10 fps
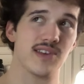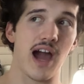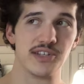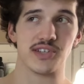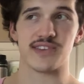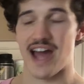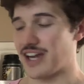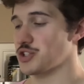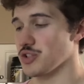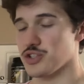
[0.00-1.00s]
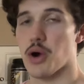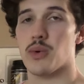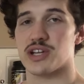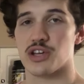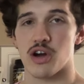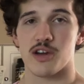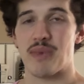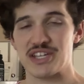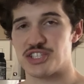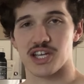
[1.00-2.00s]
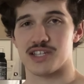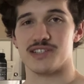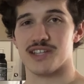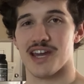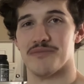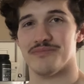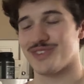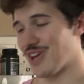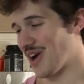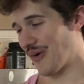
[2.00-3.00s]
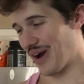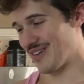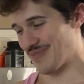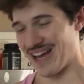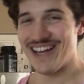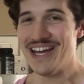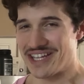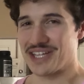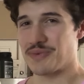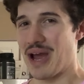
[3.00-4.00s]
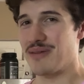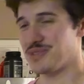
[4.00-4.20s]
I just actually don't want to cook my chicken today. So that's why I'm